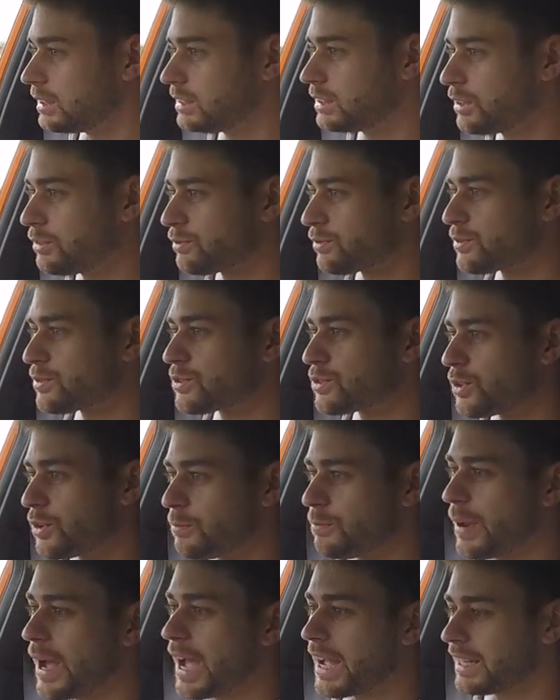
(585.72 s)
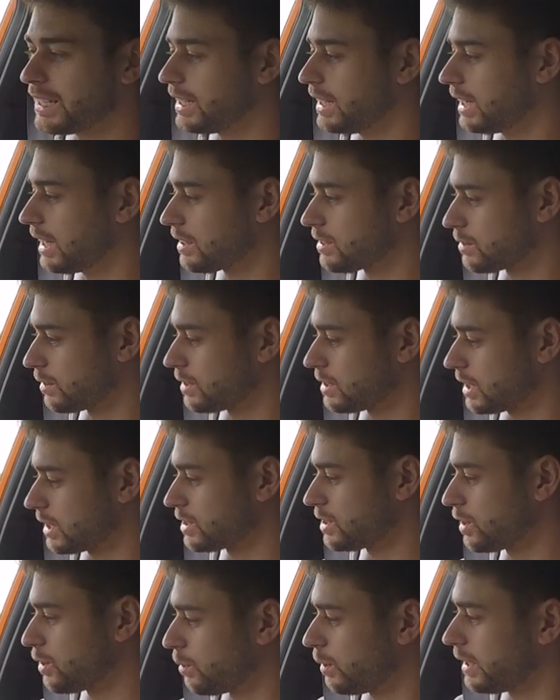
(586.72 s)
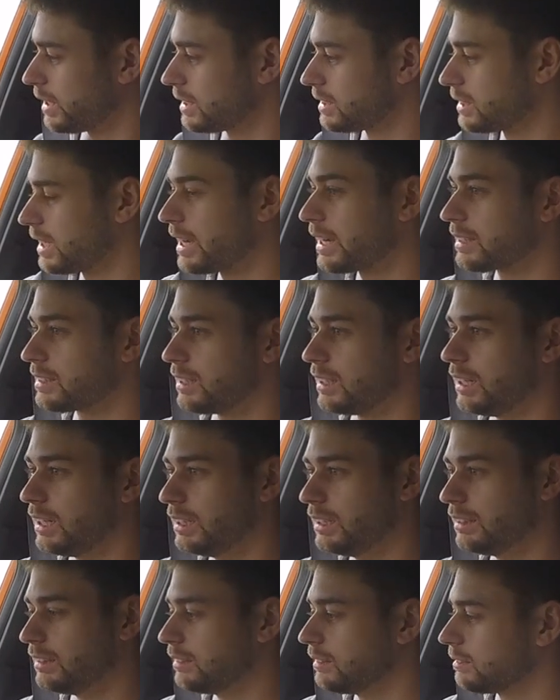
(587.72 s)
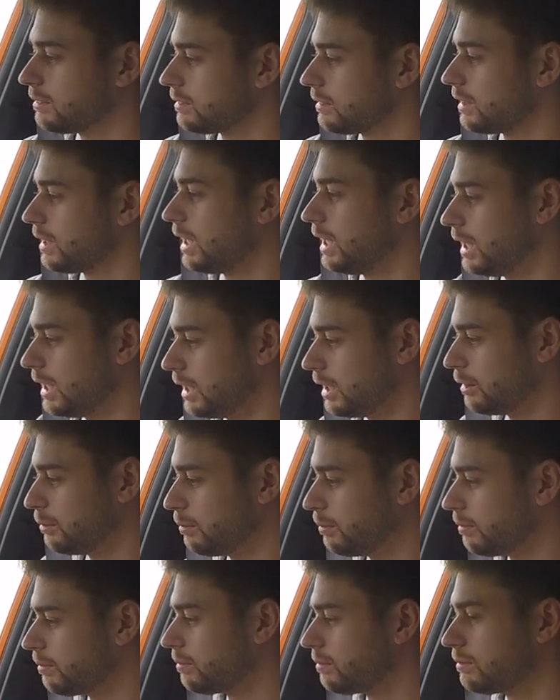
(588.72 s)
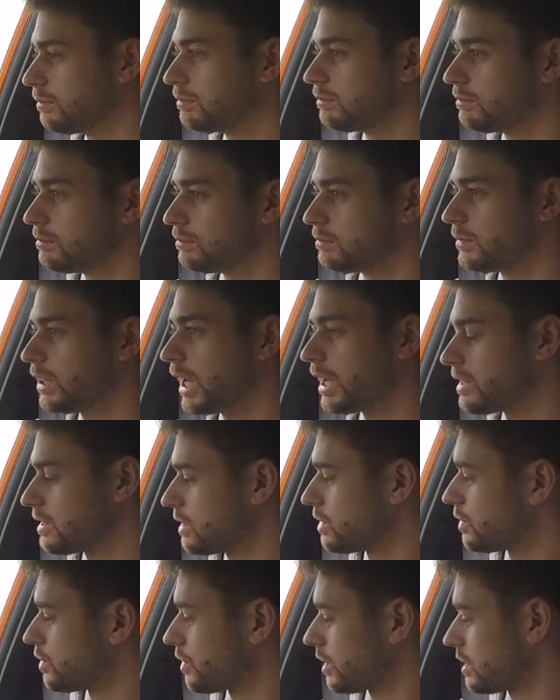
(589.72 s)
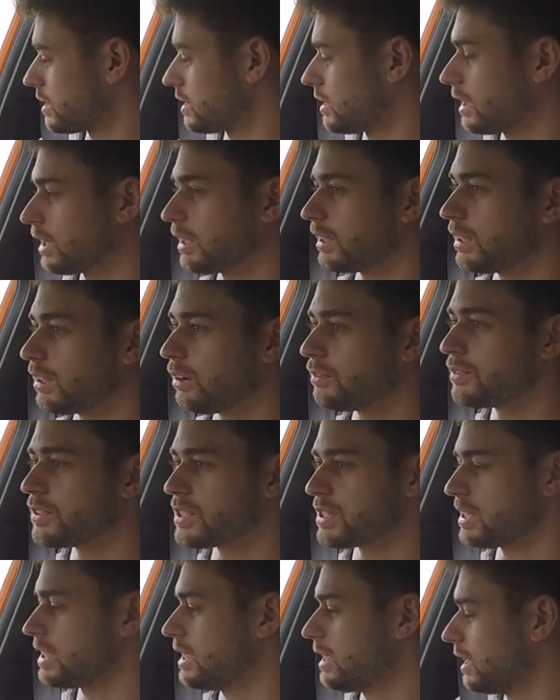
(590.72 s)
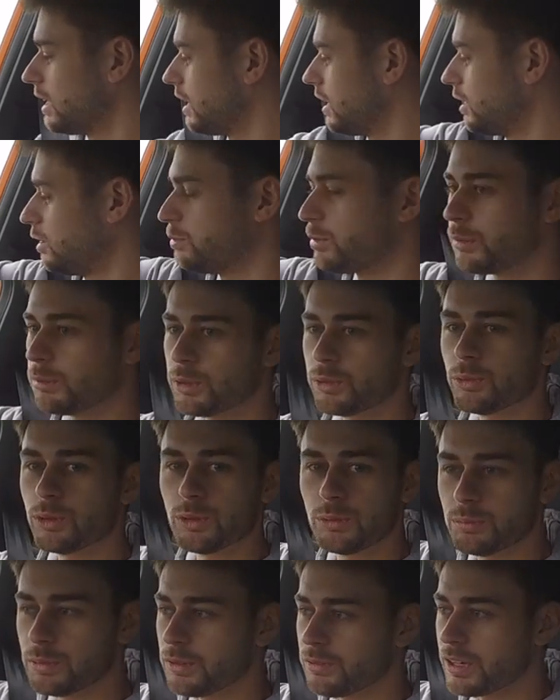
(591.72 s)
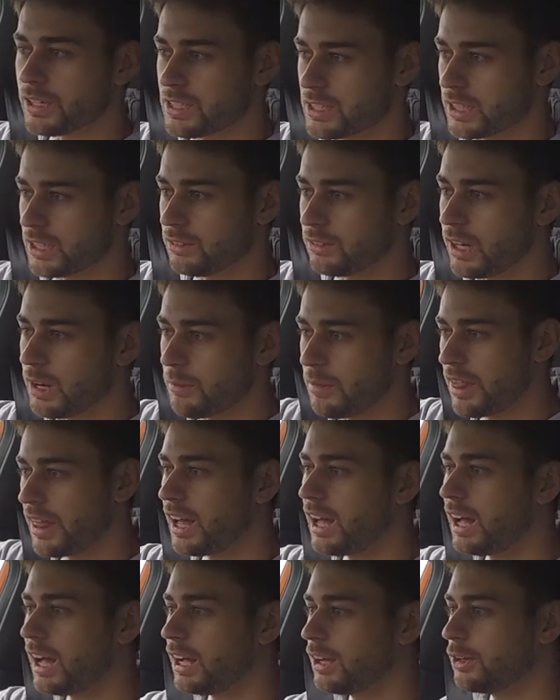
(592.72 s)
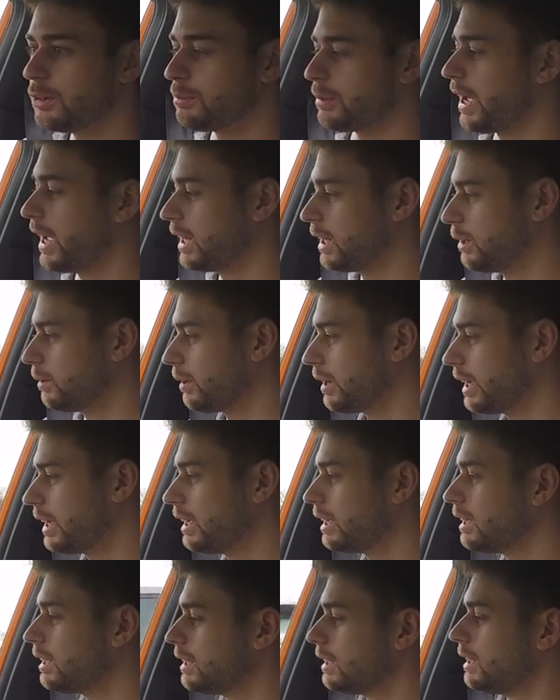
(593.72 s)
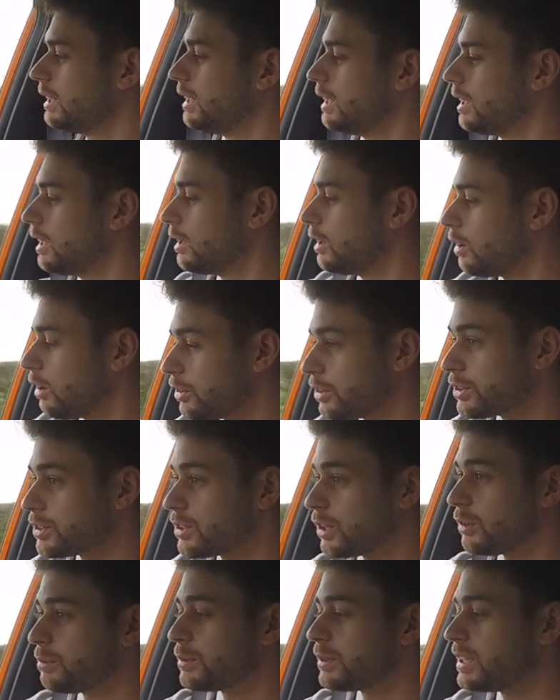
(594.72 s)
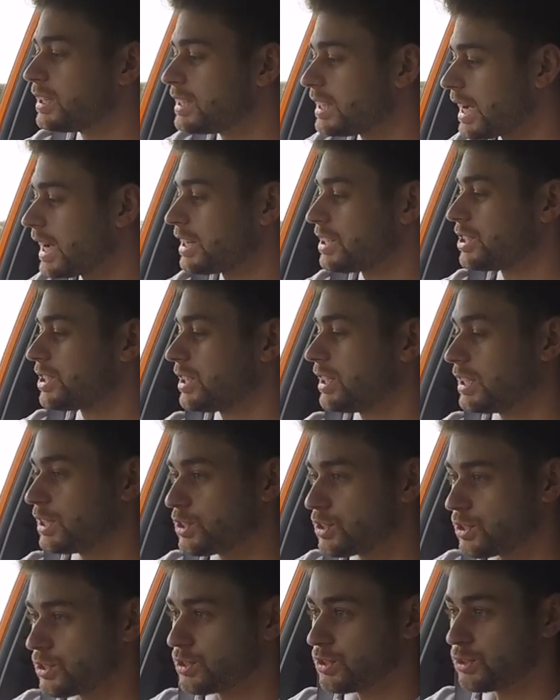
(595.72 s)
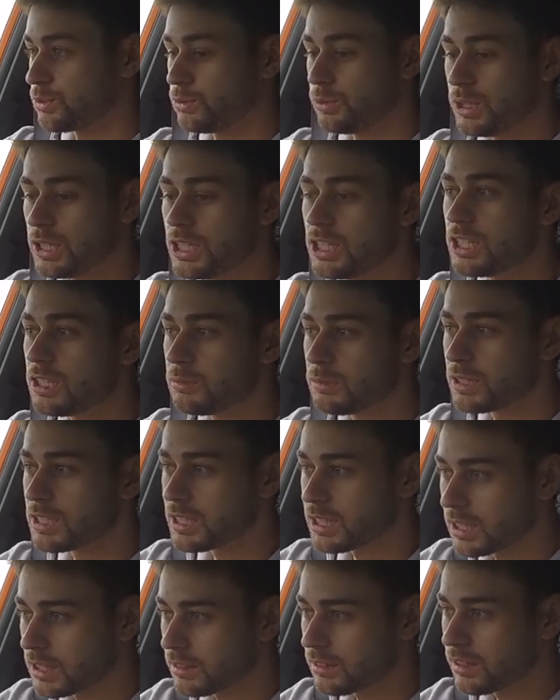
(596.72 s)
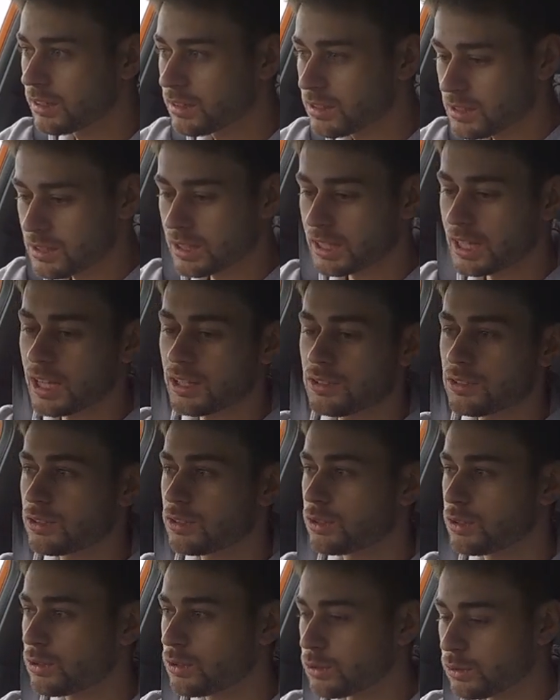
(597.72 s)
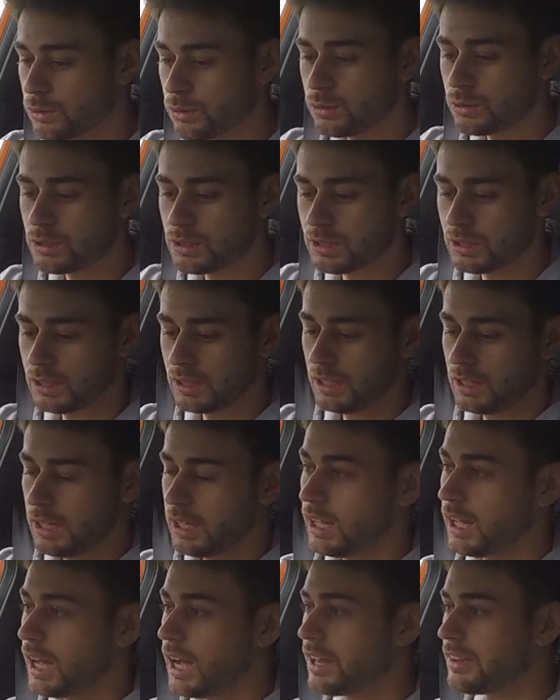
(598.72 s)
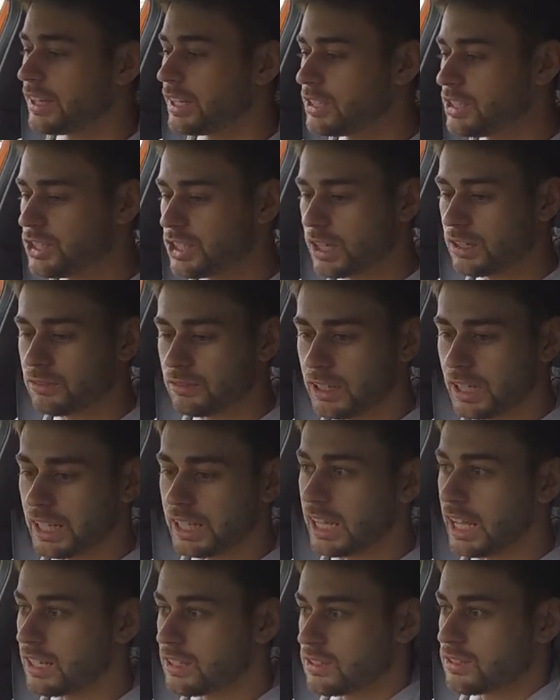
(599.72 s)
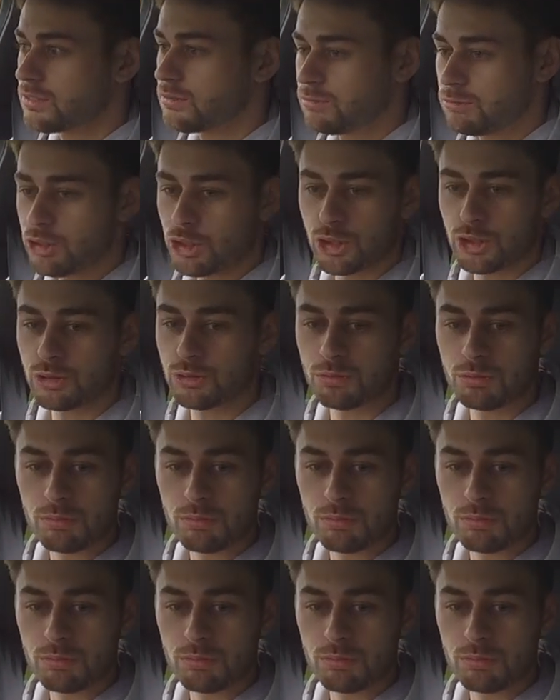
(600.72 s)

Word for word: different sort of pattern in it, so it's actually quite tactile. Um, yeah, it's interesting. Obviously, you probably wouldn't be resting your arm that high up anyway. On the top of the dash, it's a squidgy material, so that's good and then generally it's just